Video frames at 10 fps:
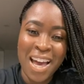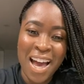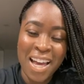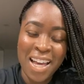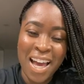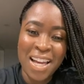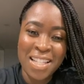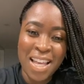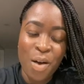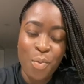Hi
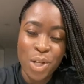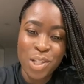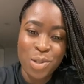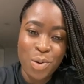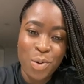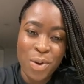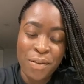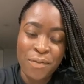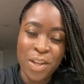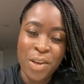guys, I wanted to do a quick
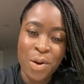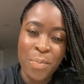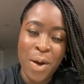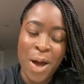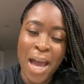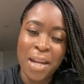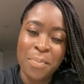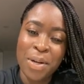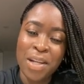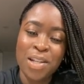video about how to
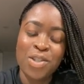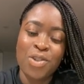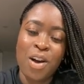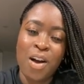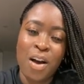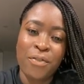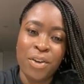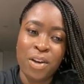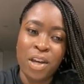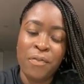put in a strong
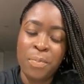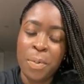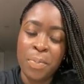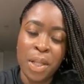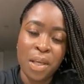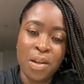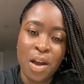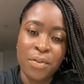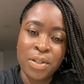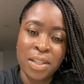offer. If you've been putting in
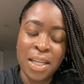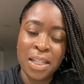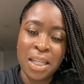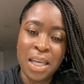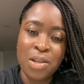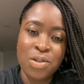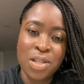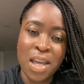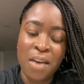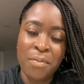offers lately and you
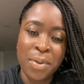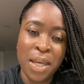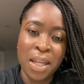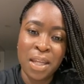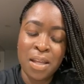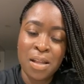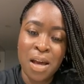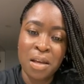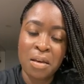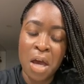just haven't been getting any
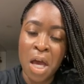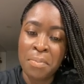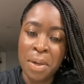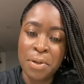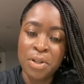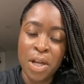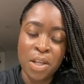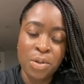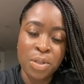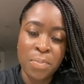luck, maybe try to
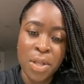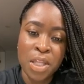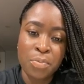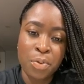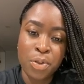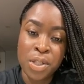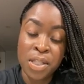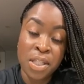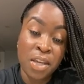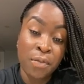use some of these approaches
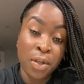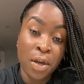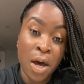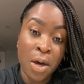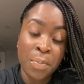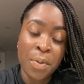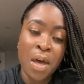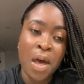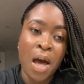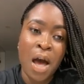to see if it'll help.
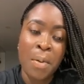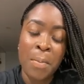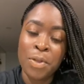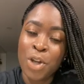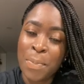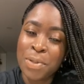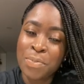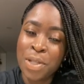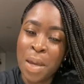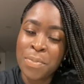I'm gonna drop
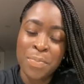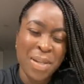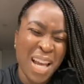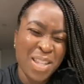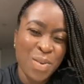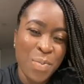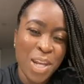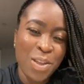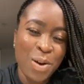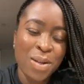some gems, but not too
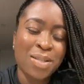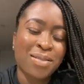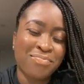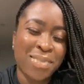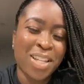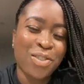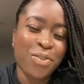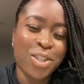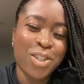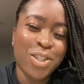many though, because that's your
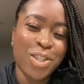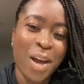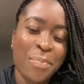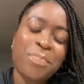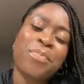realtor's job.